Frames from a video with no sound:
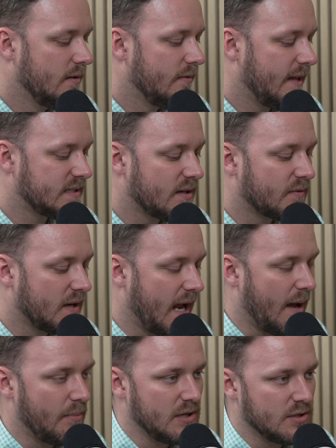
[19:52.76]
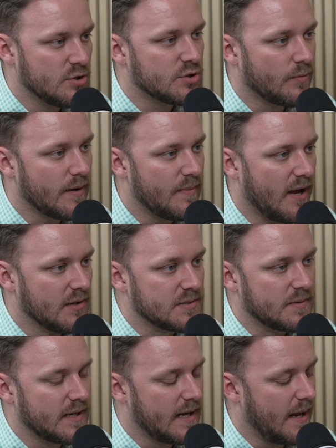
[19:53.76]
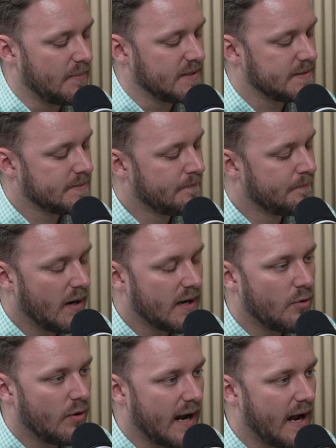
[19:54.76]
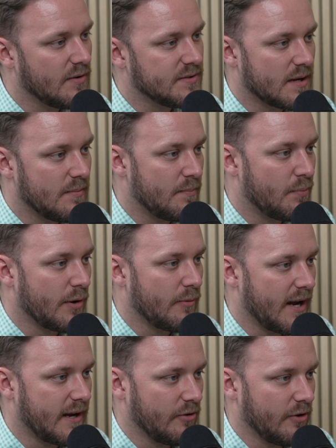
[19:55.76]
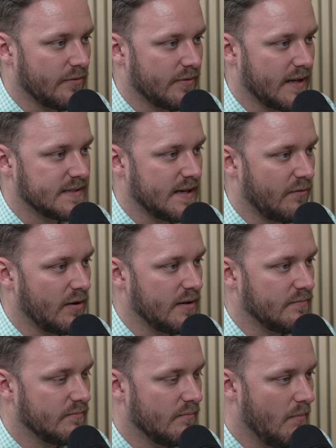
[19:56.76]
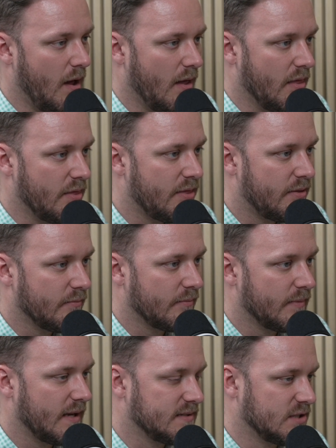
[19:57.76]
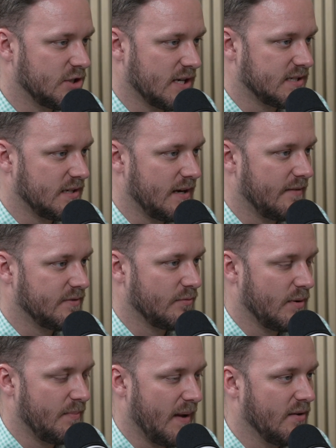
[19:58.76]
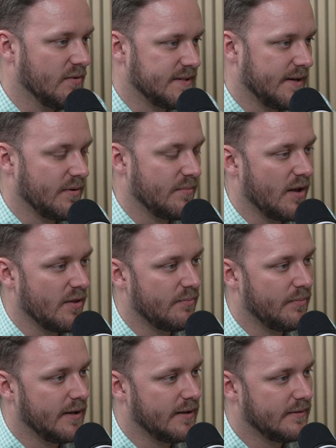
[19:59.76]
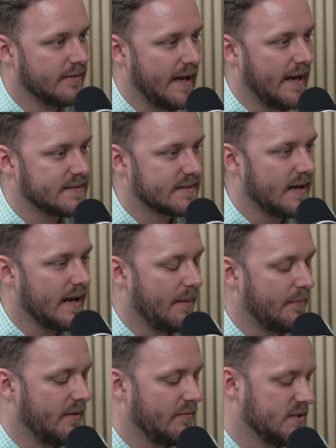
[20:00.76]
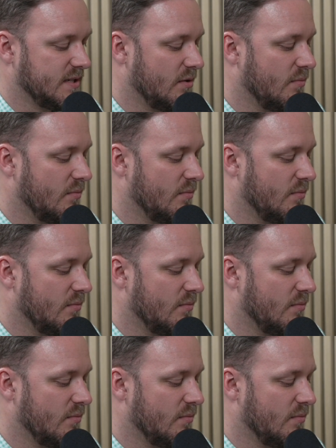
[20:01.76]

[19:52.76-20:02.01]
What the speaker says: That stuff can happen. You should rebalance when it happens. Money going out is going to be pretty regular. That's every month. I'm not suggesting you have to rebalance every month, but that's going to happen every single